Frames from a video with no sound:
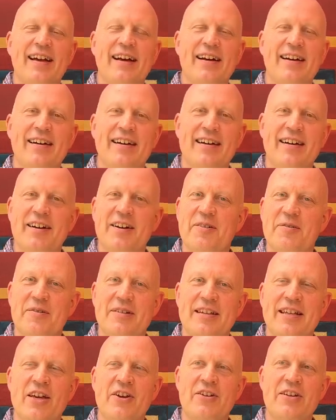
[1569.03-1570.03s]
Uh,
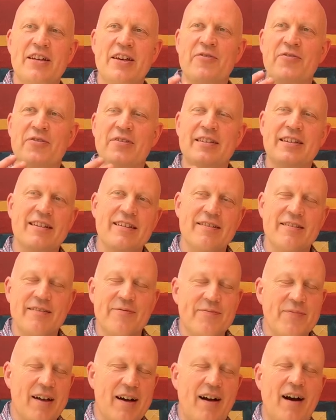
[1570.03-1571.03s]
you know,
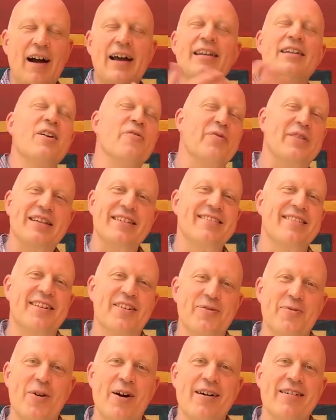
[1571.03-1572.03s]
I love this
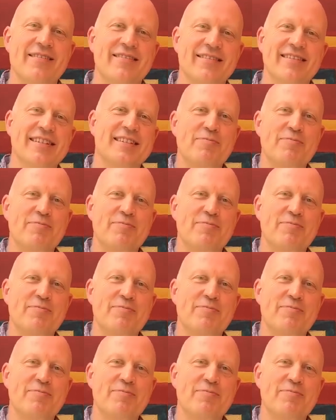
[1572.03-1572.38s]
style of wine.